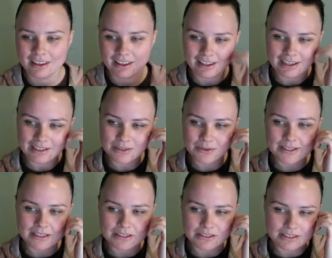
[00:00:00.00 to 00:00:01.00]
It's always
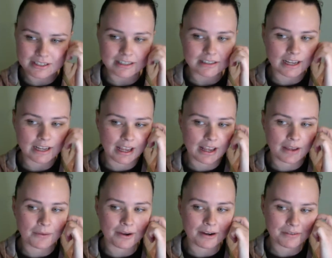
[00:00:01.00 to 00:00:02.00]
interesting to hear
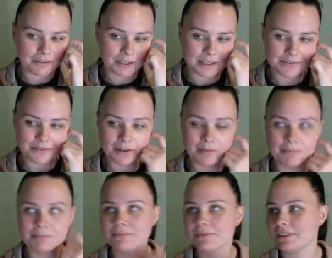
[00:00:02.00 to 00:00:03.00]
where everyone is from.
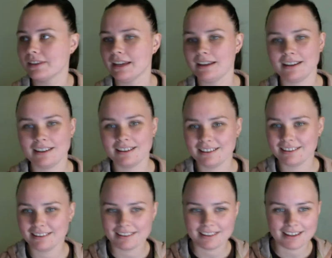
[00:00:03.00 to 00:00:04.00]
Like,
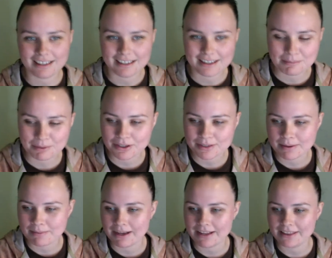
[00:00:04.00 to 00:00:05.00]
it blows my
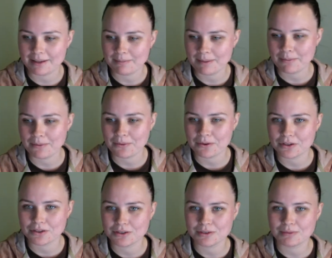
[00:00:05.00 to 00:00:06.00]
mind that people
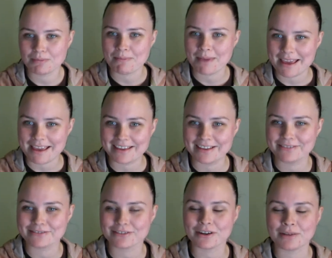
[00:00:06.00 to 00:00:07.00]
watch me
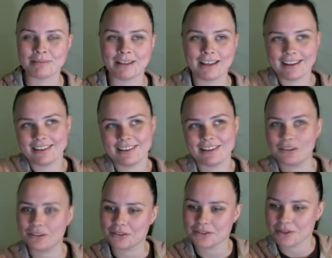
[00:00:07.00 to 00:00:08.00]
from like
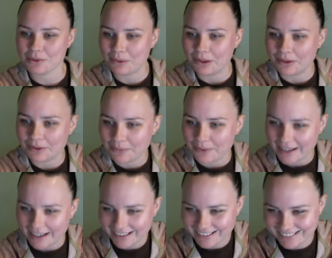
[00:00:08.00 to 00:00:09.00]
across the world
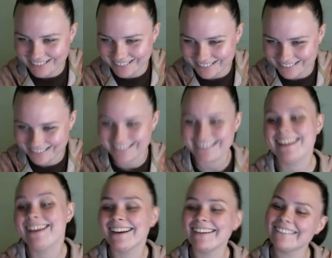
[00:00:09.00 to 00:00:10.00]
away.
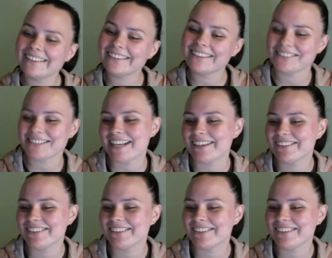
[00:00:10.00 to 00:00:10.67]
Oh, I got it right.